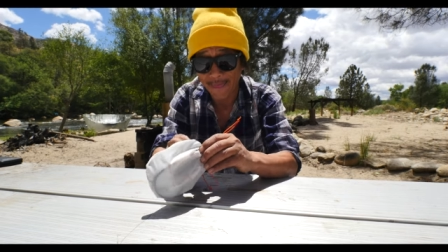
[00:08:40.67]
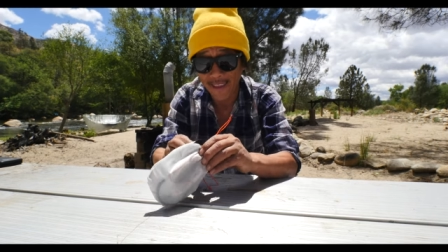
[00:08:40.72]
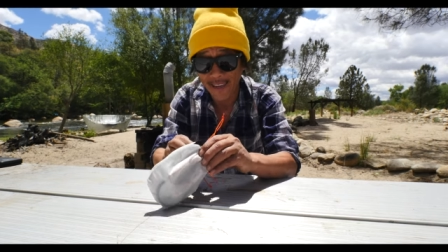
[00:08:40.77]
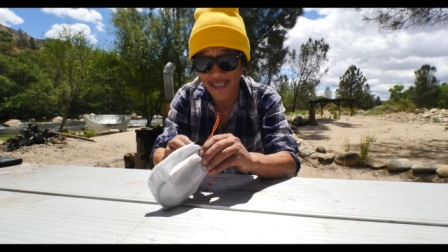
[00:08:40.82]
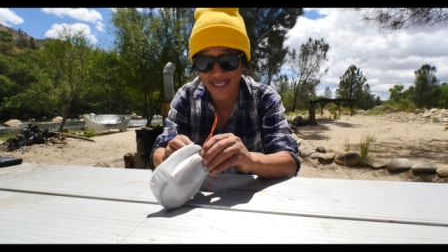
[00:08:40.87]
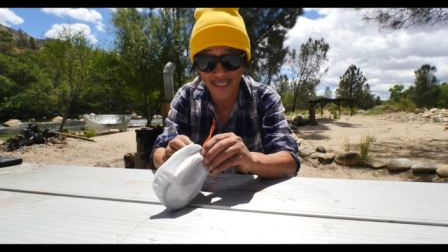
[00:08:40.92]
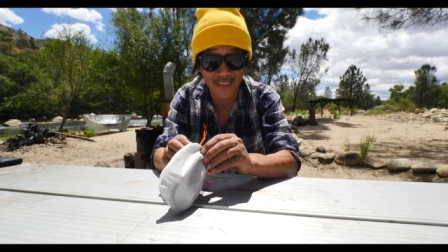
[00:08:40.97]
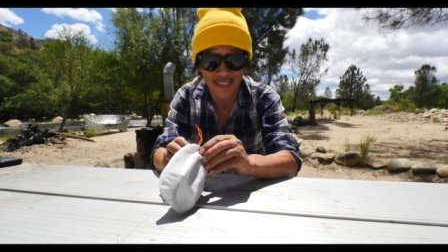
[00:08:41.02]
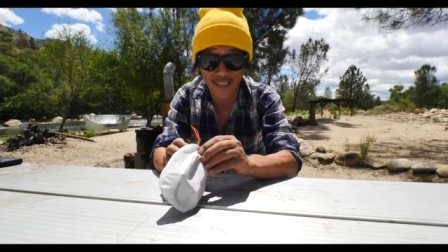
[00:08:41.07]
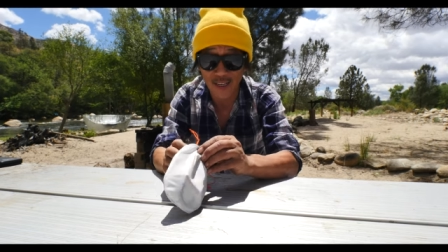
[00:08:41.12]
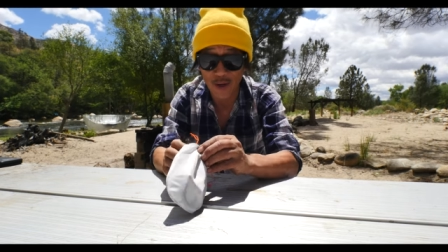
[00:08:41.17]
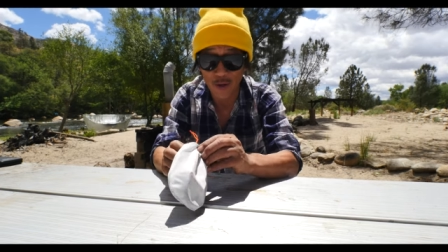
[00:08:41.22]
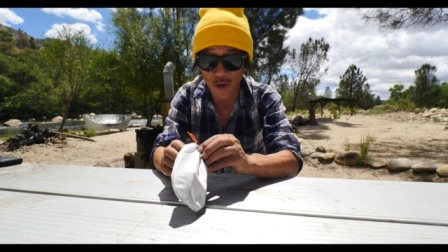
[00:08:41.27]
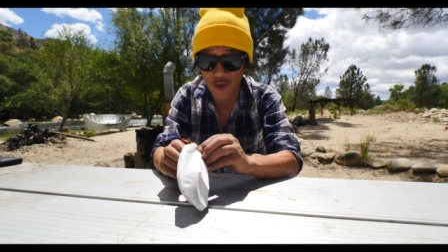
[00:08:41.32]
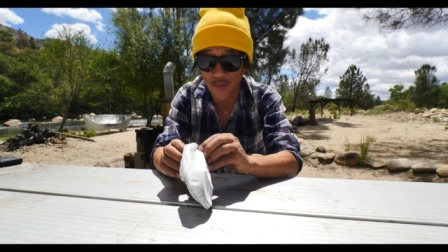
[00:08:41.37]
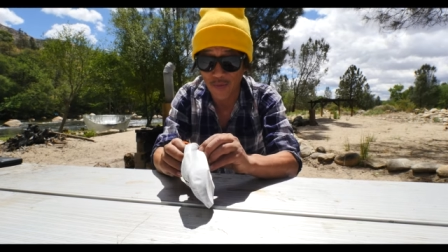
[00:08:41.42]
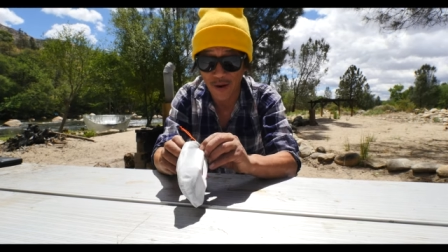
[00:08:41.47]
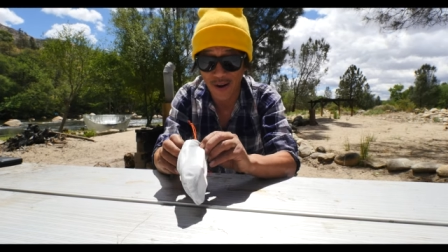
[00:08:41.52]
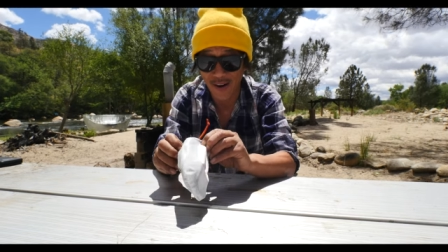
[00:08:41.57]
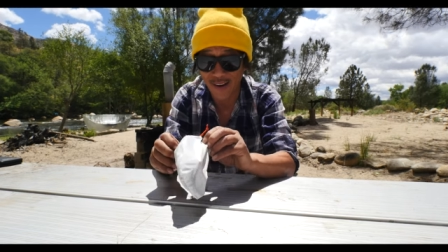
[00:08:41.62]
it's so
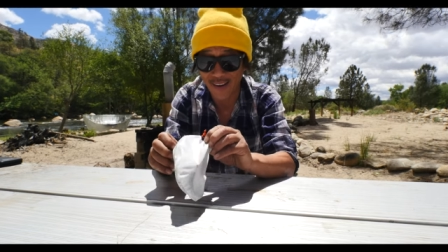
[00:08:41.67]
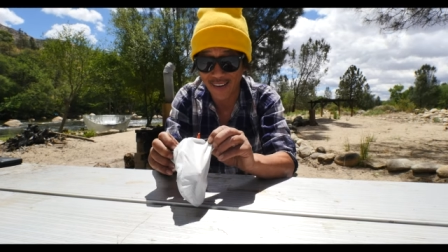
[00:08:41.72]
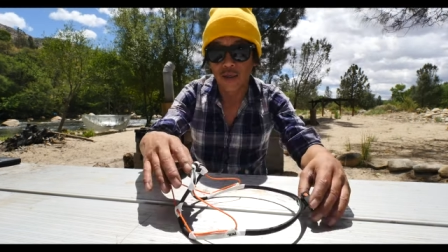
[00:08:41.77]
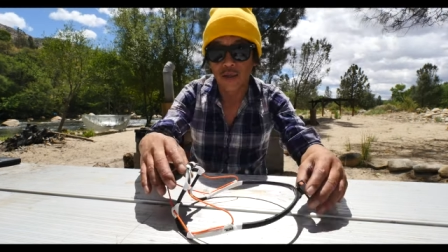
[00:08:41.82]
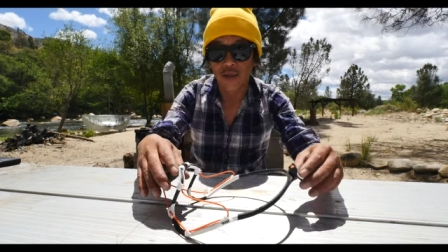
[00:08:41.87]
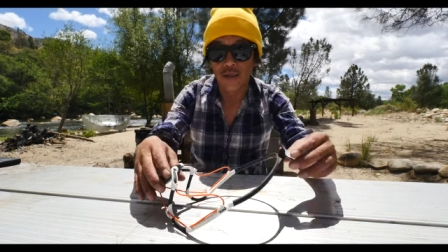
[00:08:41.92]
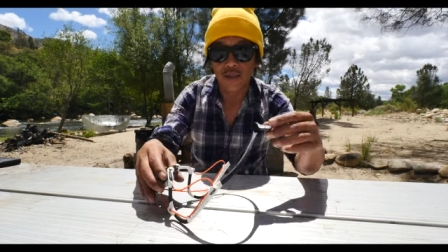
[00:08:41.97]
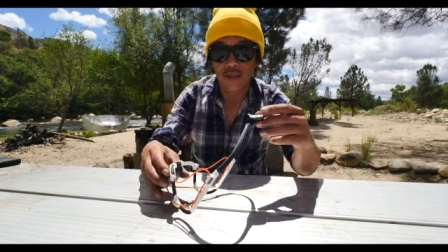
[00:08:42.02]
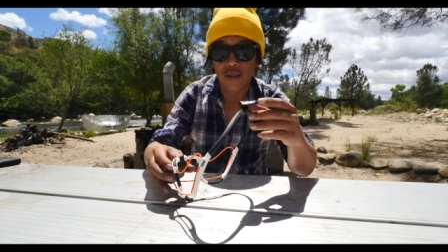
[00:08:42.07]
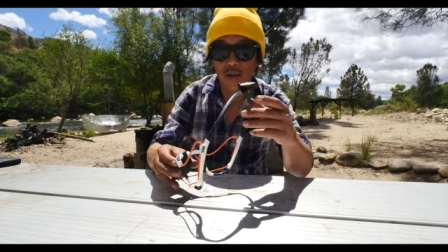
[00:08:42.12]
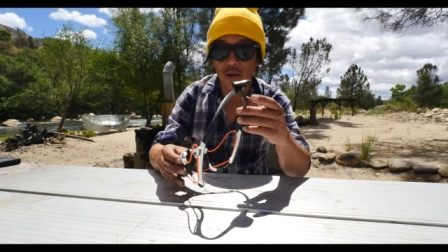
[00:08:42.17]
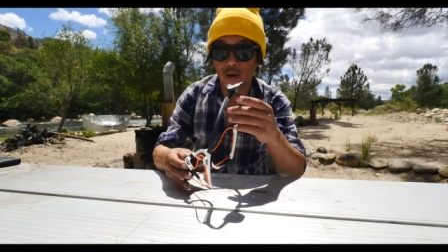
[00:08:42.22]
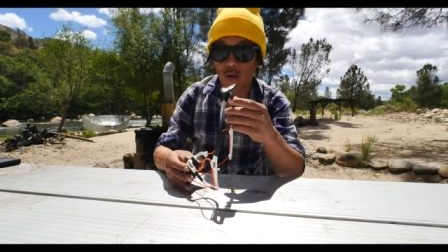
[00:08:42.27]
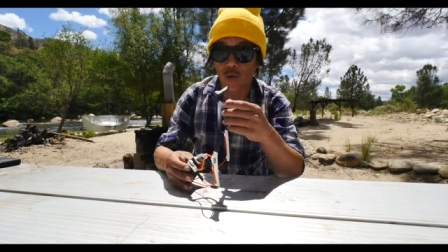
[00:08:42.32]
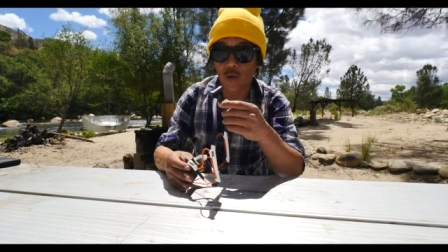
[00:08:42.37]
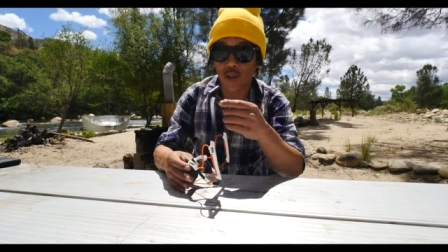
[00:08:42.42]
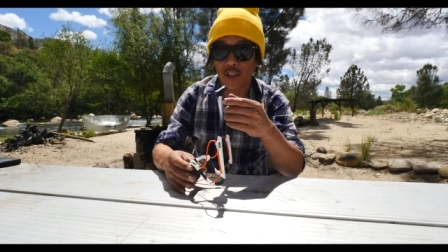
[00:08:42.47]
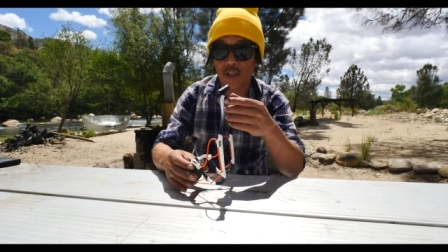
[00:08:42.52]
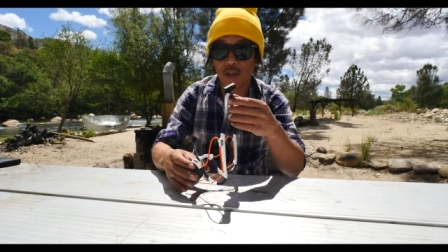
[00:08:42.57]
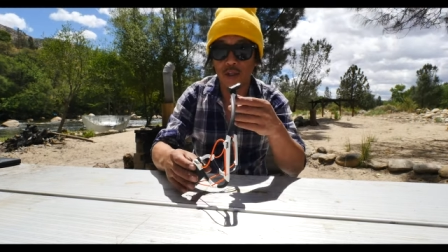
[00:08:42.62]
smart. So
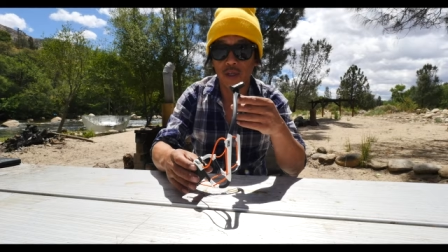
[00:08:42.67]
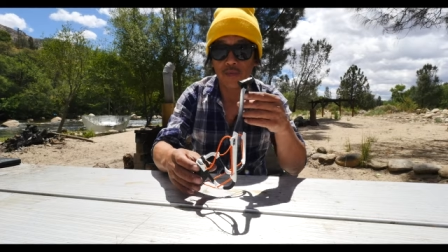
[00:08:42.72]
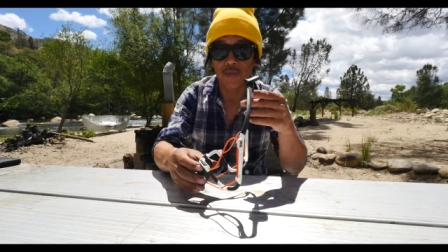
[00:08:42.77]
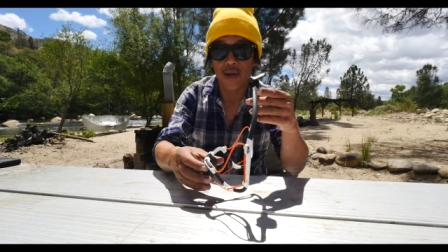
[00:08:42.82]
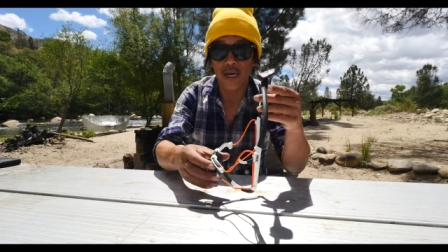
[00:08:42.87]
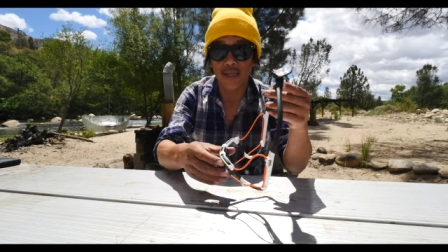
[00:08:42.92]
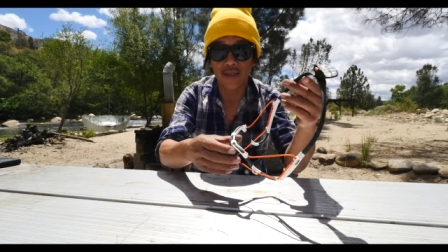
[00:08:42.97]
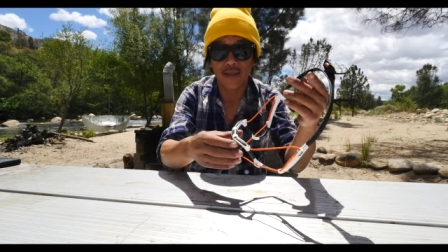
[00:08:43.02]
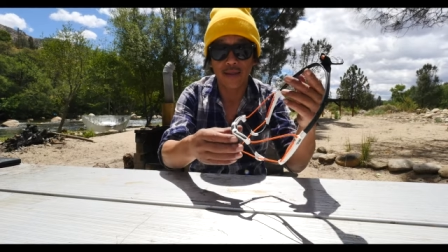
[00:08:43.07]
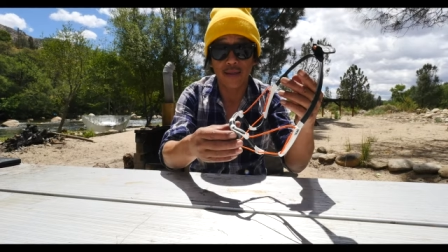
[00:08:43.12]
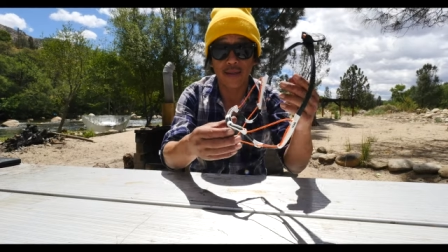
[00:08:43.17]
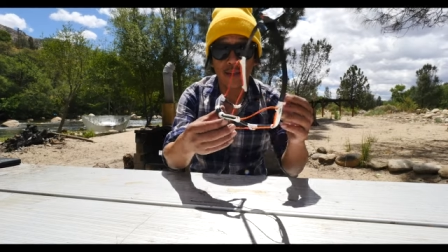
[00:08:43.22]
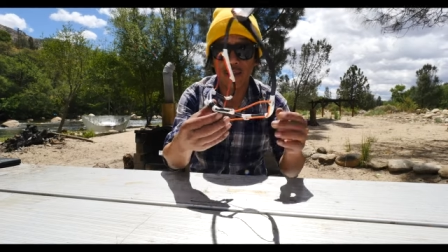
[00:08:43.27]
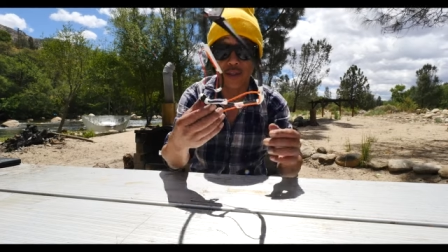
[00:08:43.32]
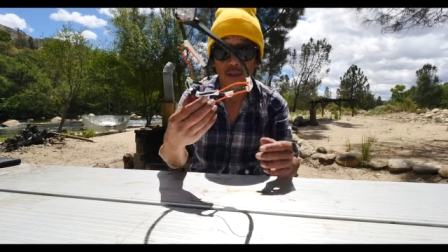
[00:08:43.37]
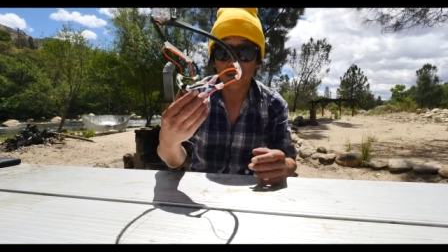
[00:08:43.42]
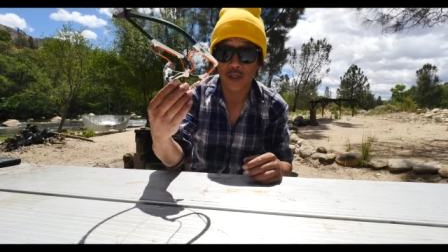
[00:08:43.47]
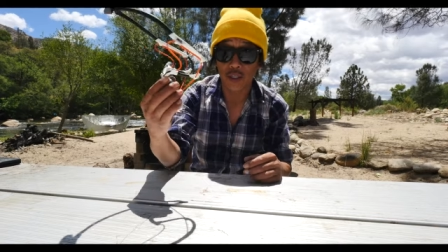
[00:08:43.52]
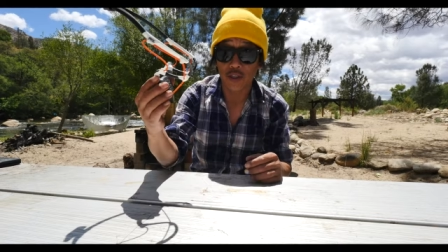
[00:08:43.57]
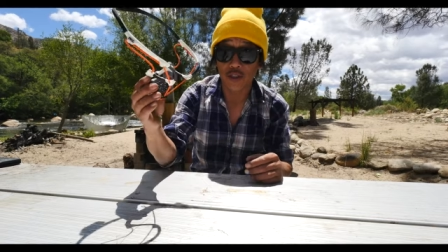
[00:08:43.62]
what you can basically
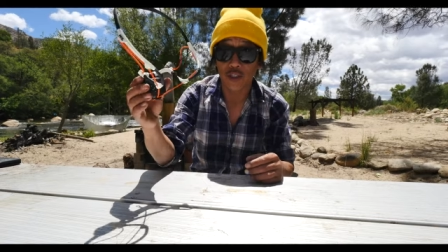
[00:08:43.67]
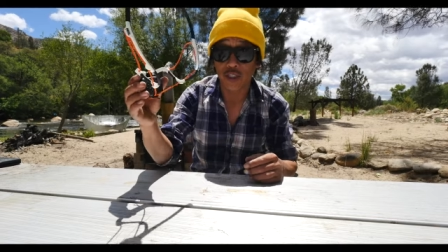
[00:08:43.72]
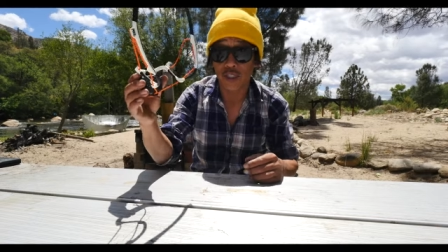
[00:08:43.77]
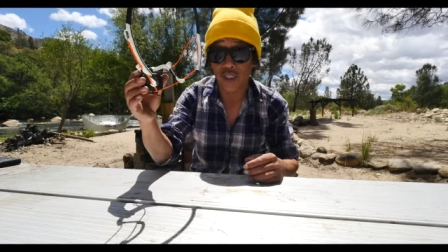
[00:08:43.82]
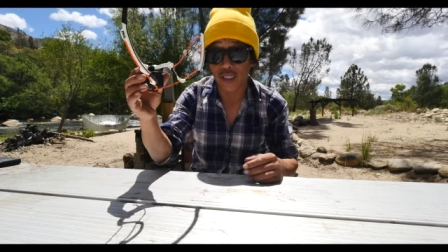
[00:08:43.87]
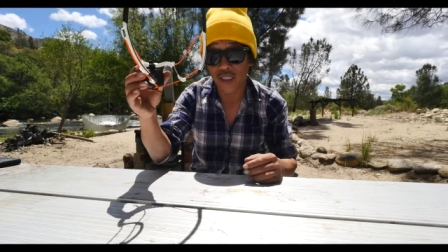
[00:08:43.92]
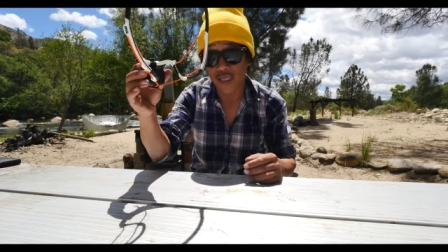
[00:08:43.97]
do is just